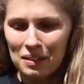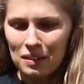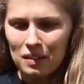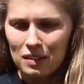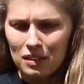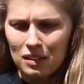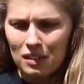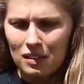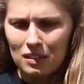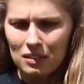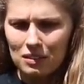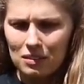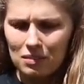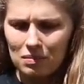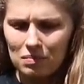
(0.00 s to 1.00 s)

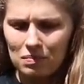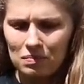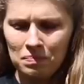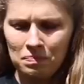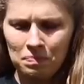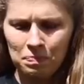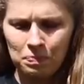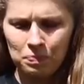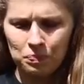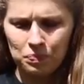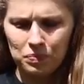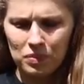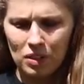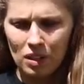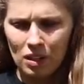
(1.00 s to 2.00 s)

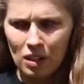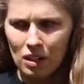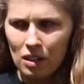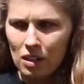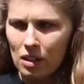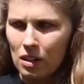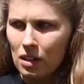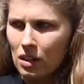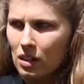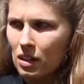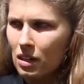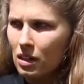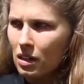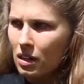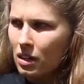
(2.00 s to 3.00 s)

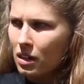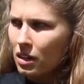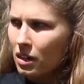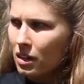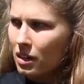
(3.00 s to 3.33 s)
No words are spoken by the person on screen.